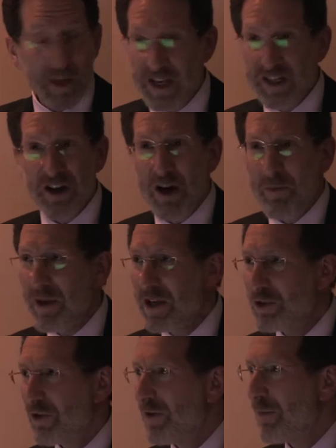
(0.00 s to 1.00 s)
It's not
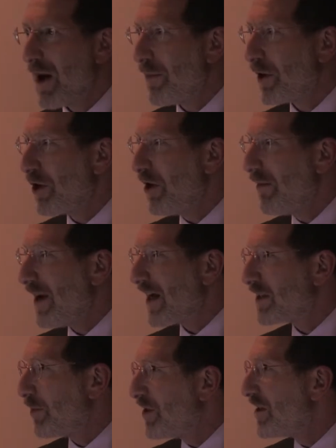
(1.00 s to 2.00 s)
being driven by procurement
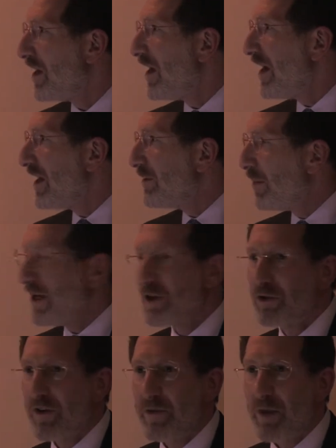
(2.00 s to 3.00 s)
experts, it's
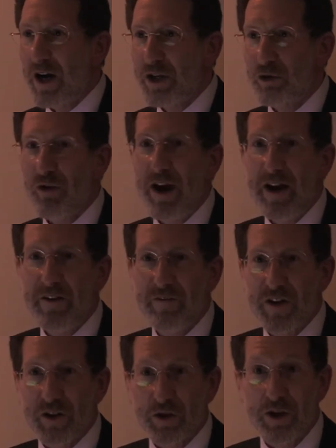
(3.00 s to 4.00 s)
being driven by trade
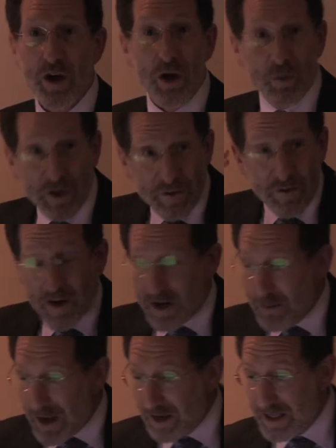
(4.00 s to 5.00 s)
officials, which
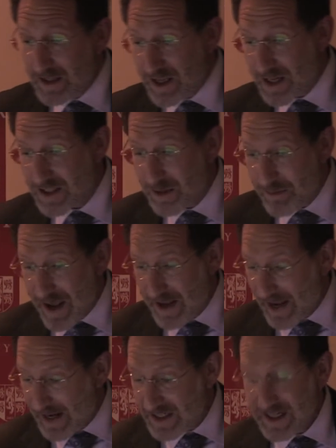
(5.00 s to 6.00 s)
fundamentally doesn't
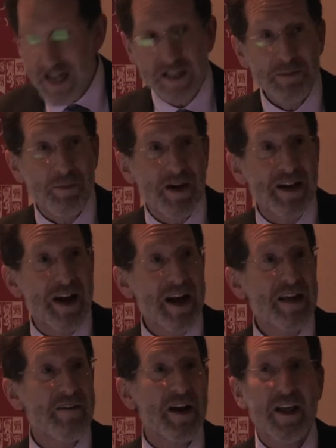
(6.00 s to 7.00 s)
make any sense, but in
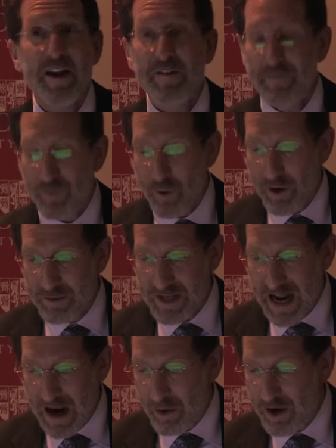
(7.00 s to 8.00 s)
any event, it informs
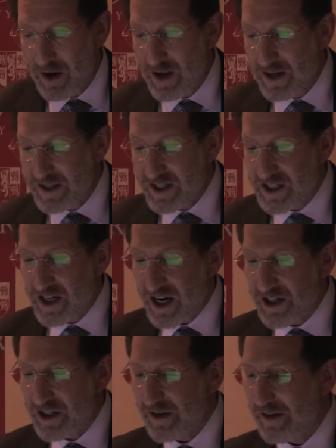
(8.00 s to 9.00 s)
our
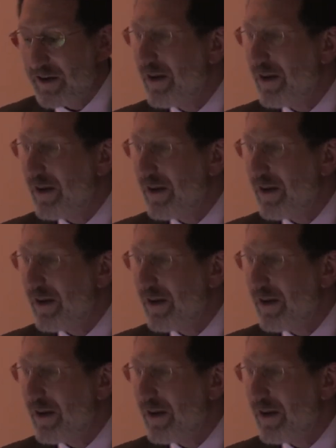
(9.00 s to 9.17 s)
discussion.